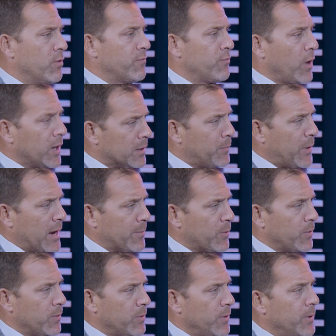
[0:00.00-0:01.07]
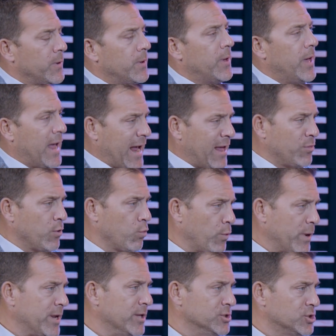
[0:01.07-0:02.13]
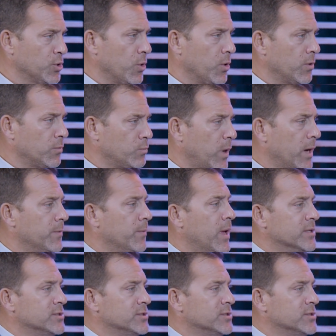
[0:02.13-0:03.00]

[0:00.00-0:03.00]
the fronting paper, and the reinsurer, right?